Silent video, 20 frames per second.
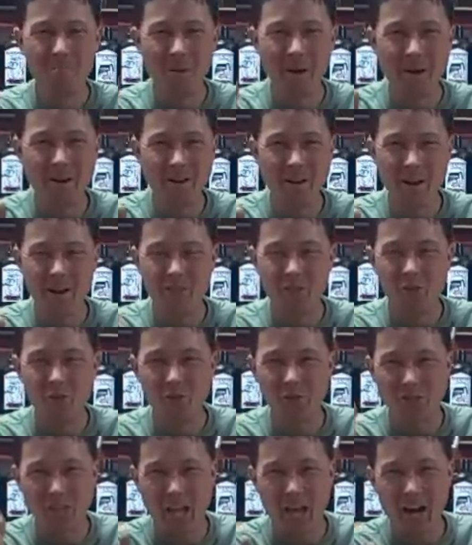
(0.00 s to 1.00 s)
Monday
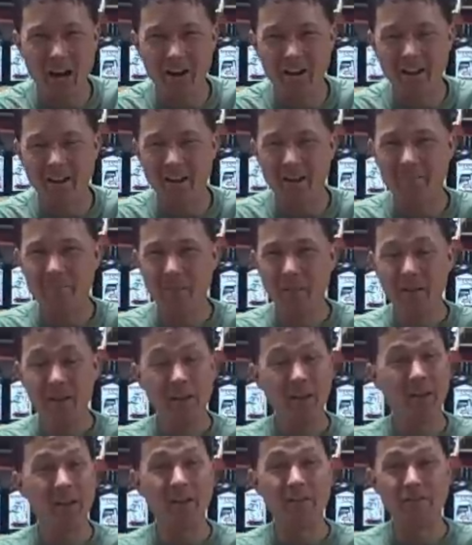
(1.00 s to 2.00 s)
through Saturday.
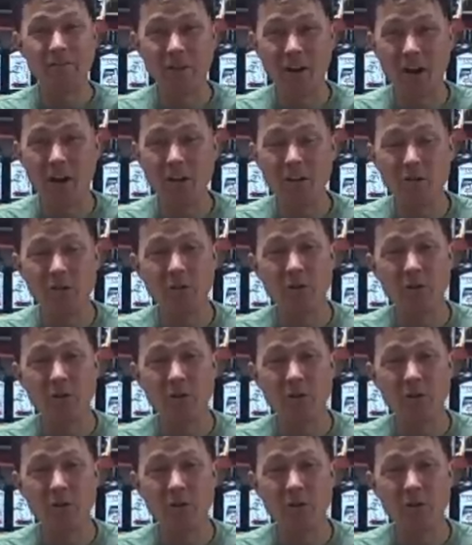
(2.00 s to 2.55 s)
And if not,